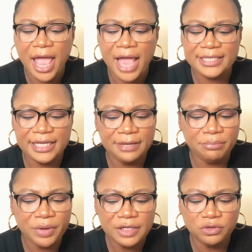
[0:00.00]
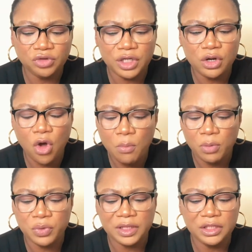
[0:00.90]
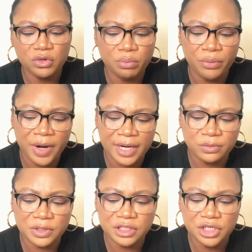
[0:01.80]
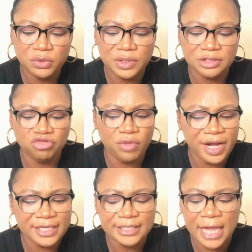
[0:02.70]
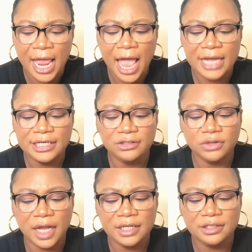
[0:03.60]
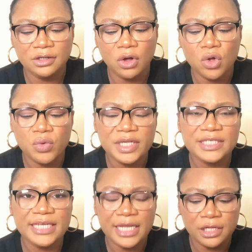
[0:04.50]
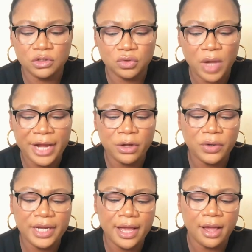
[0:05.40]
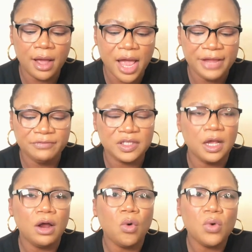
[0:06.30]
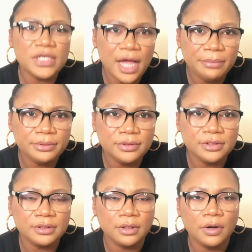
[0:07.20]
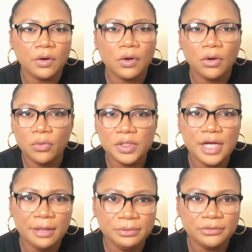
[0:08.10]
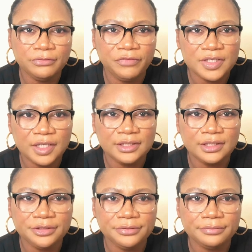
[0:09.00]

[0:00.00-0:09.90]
I said the brand usually come up with new trends and they always dig into iconic archives. What happened? What happened, Versace?